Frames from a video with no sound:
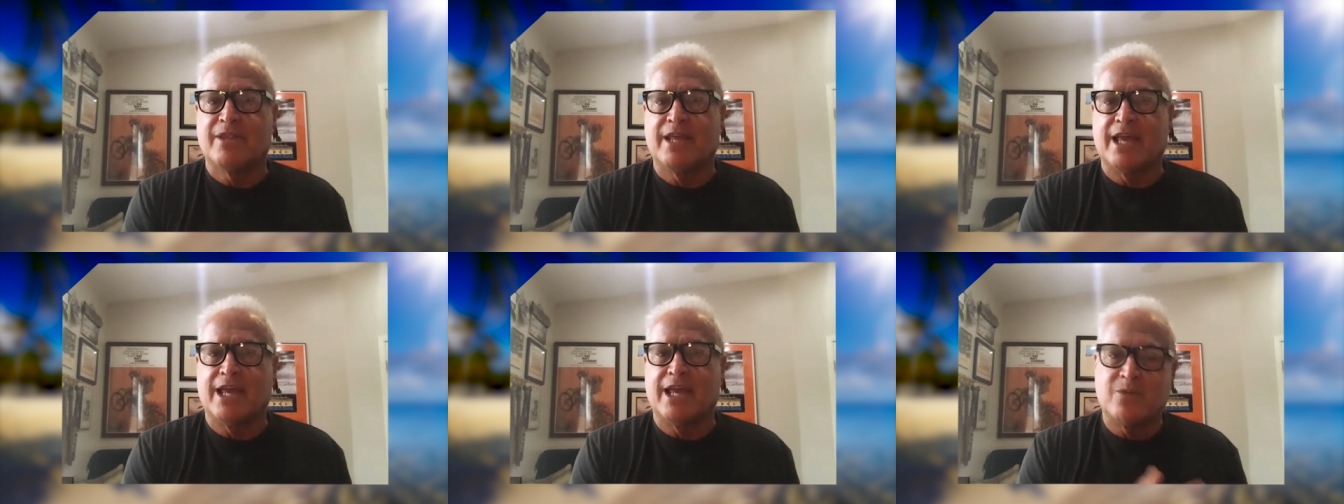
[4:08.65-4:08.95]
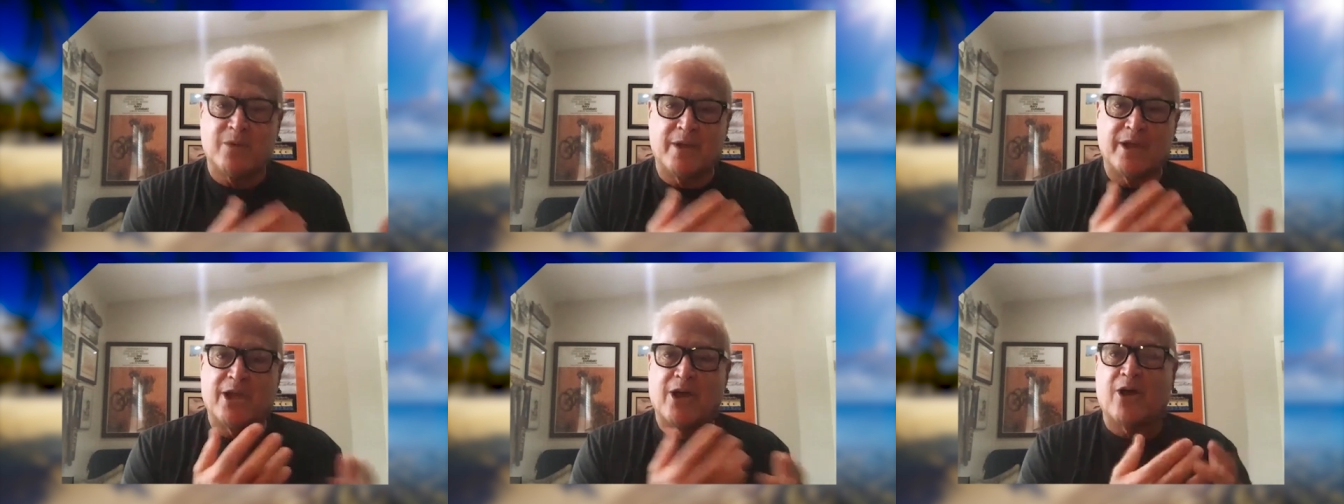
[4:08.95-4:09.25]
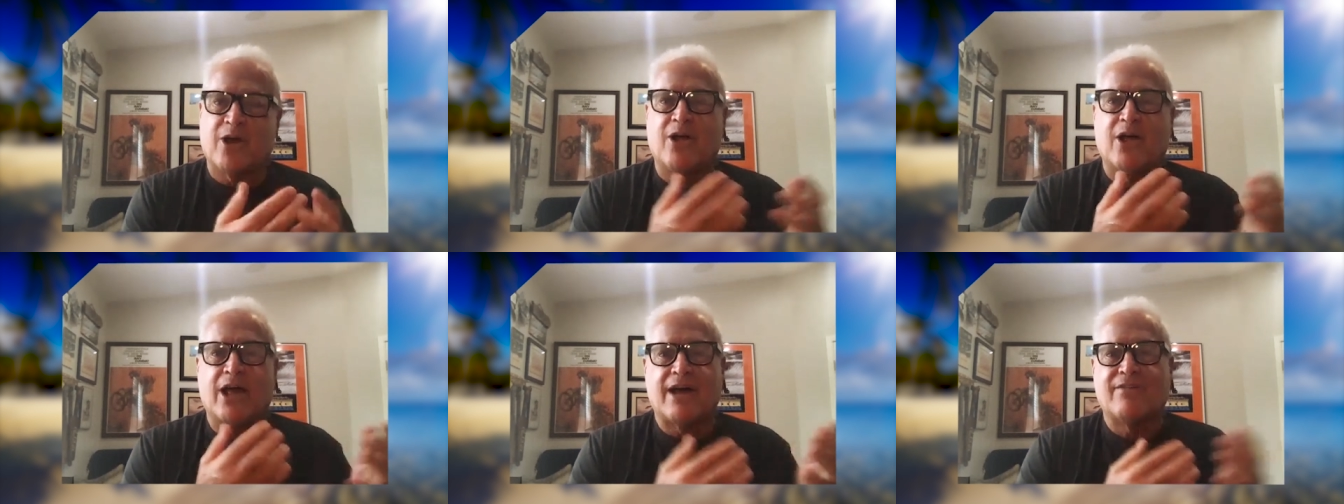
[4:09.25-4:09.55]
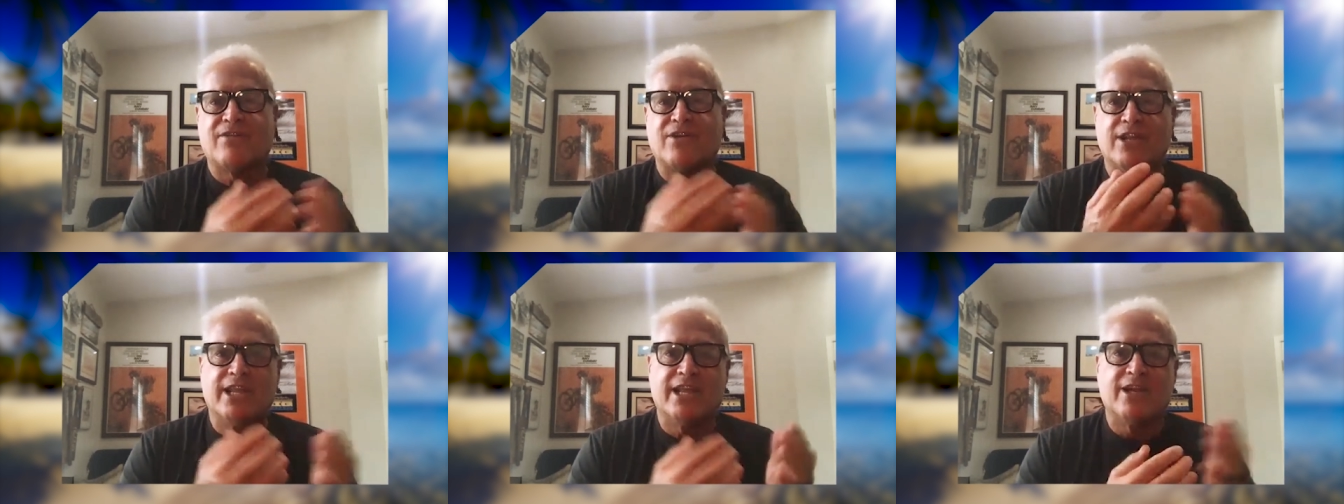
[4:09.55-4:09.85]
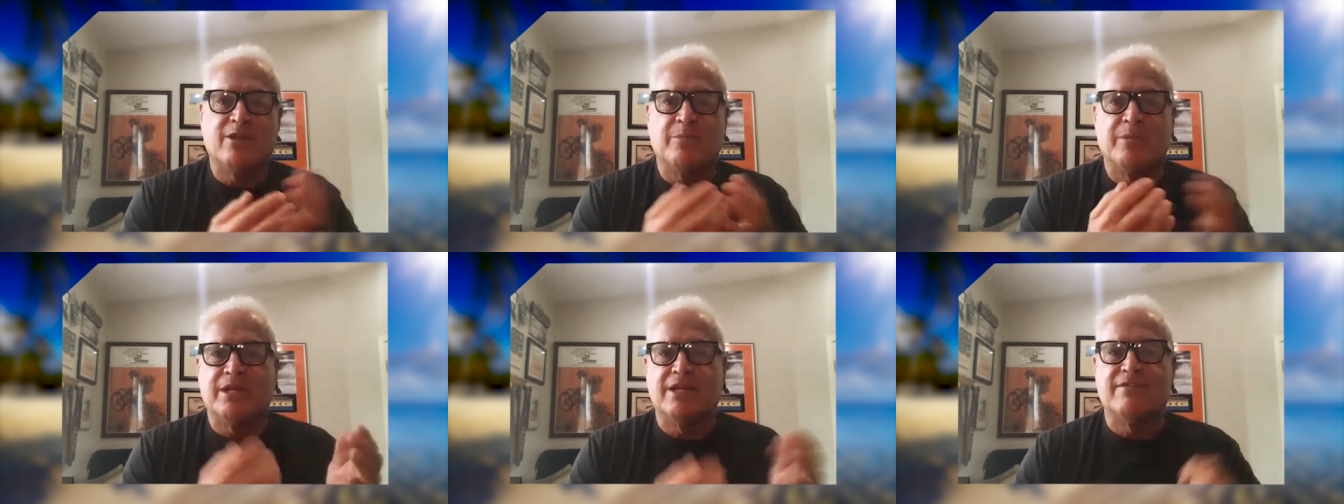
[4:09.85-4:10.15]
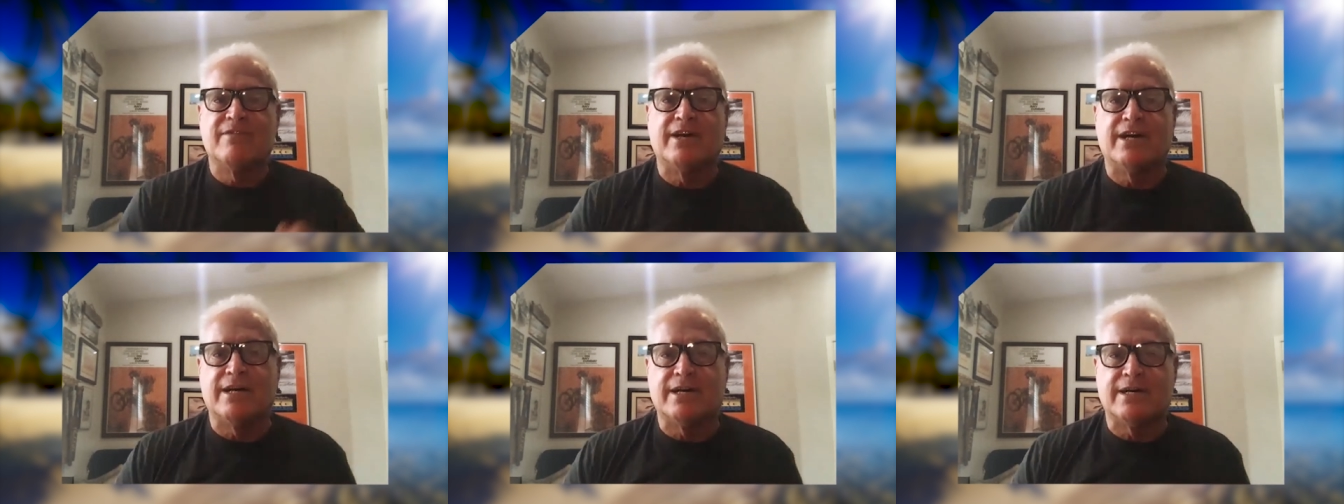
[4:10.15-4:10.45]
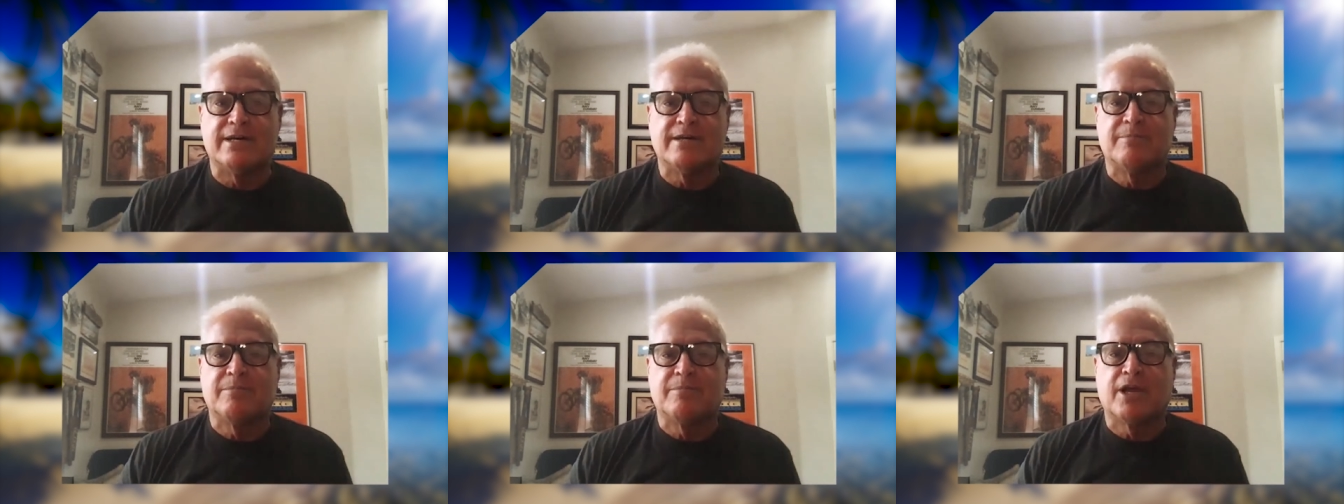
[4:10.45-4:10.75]
And we all have a little bit of
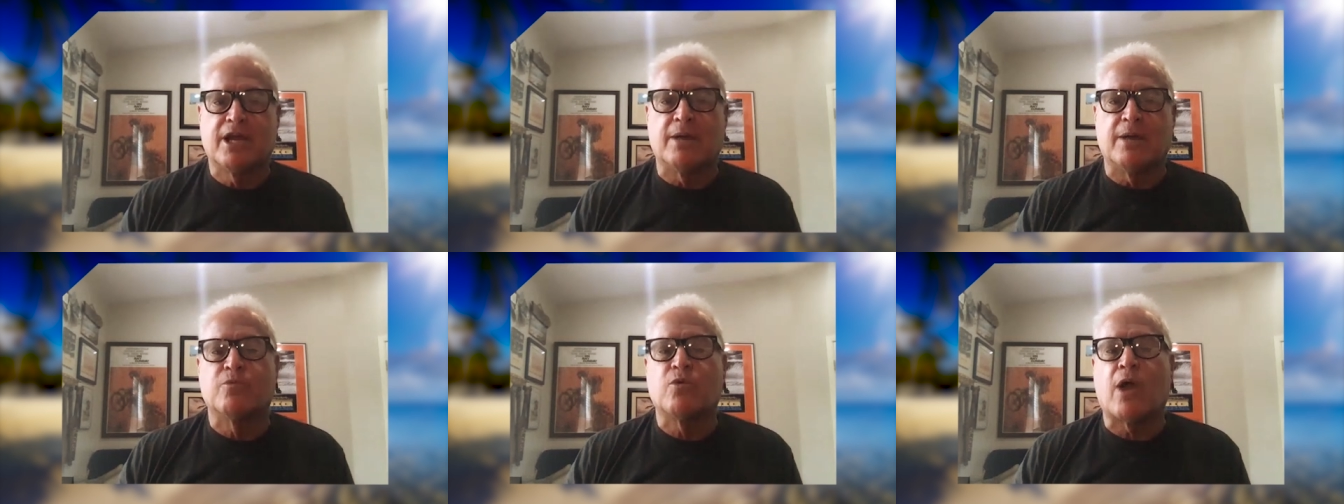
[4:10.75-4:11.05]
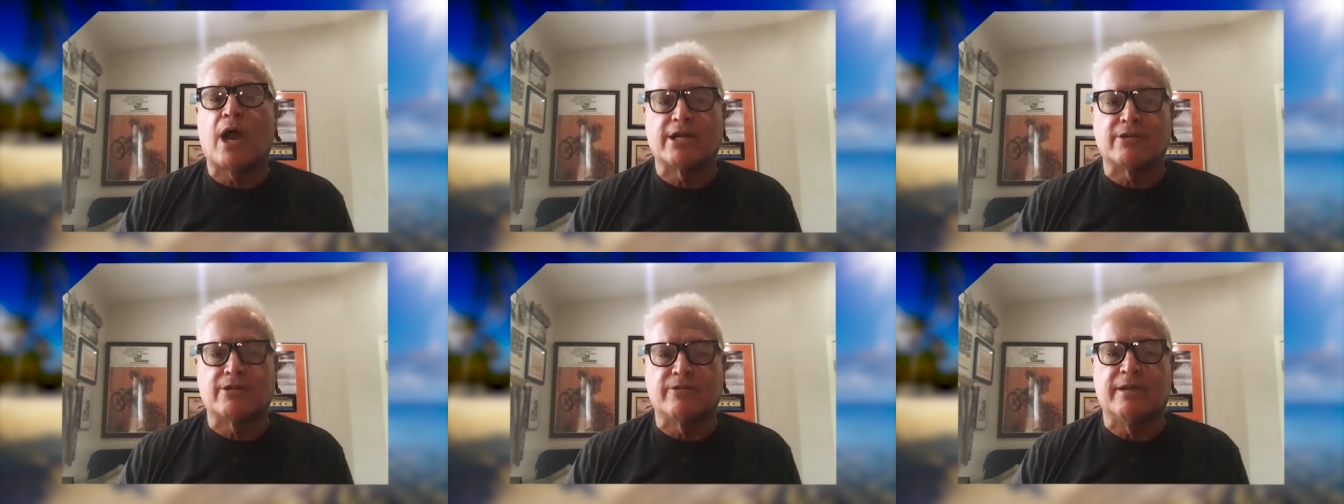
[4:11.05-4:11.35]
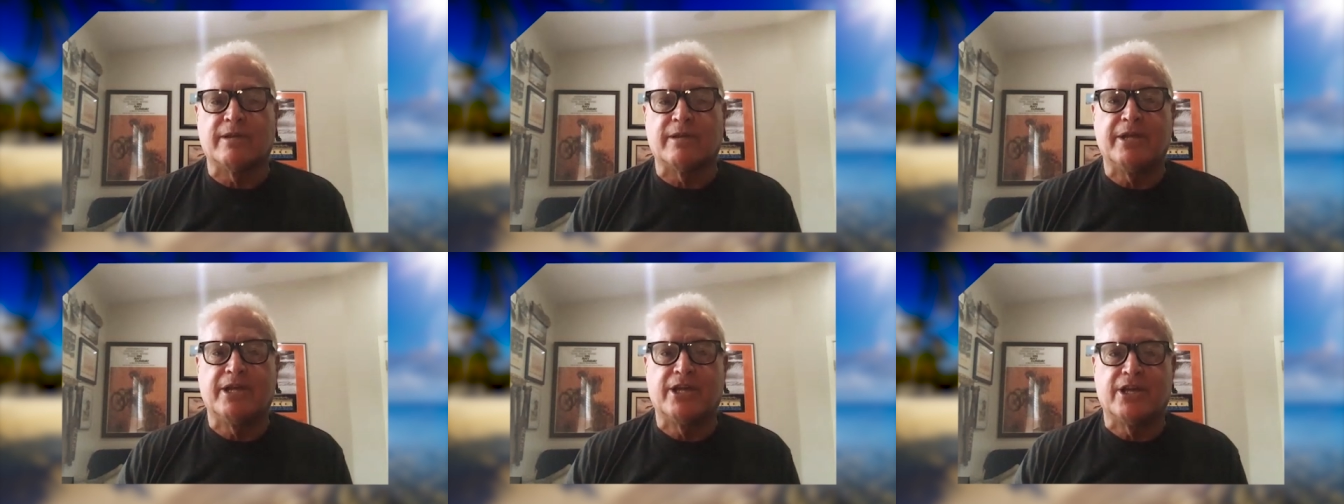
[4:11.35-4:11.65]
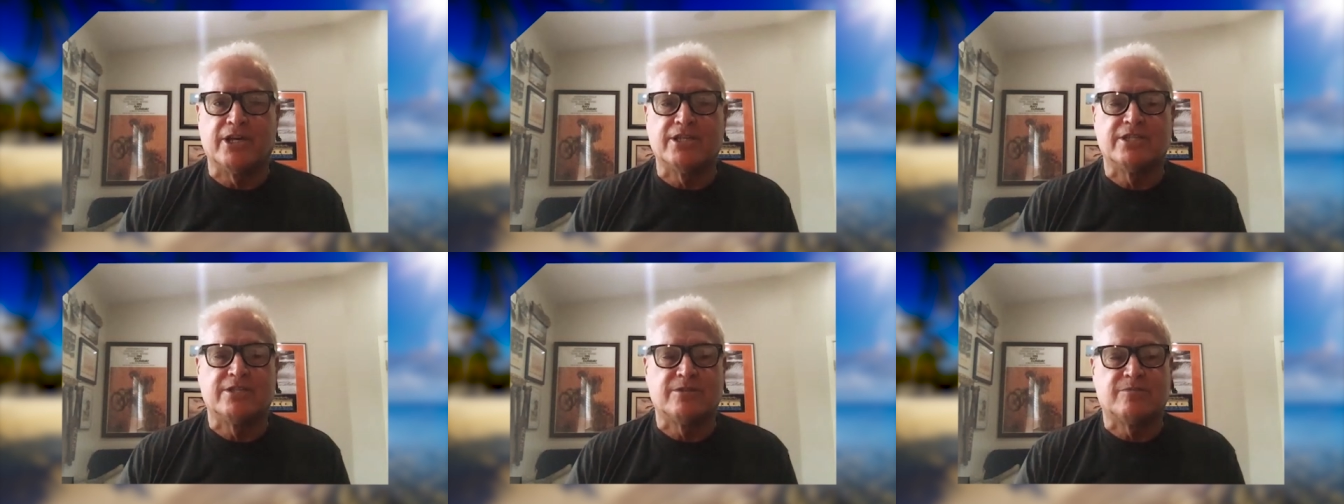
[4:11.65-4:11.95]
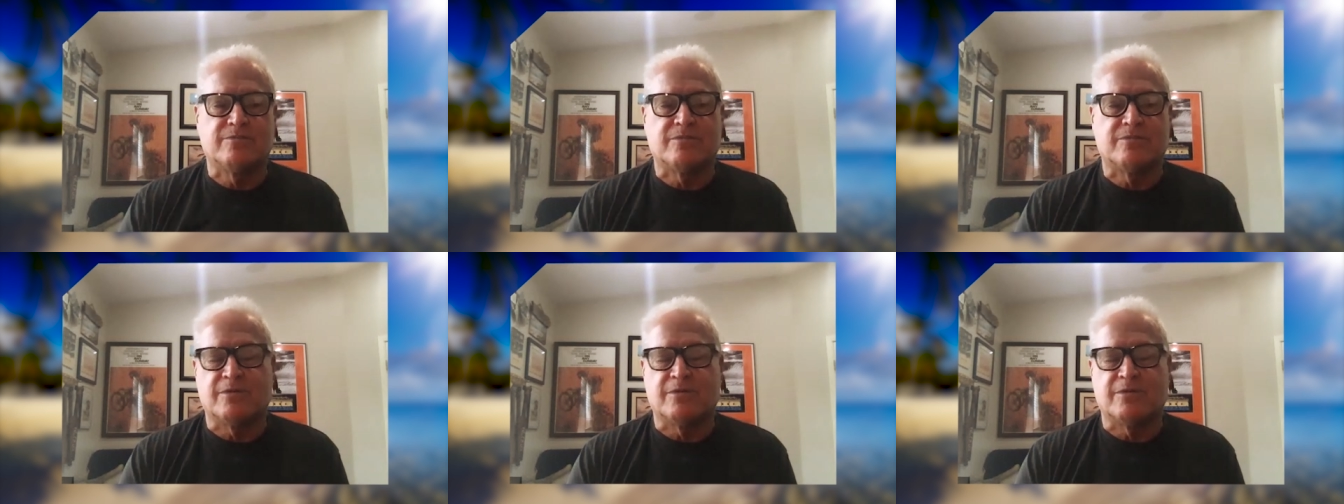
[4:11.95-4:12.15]
a camaraderie because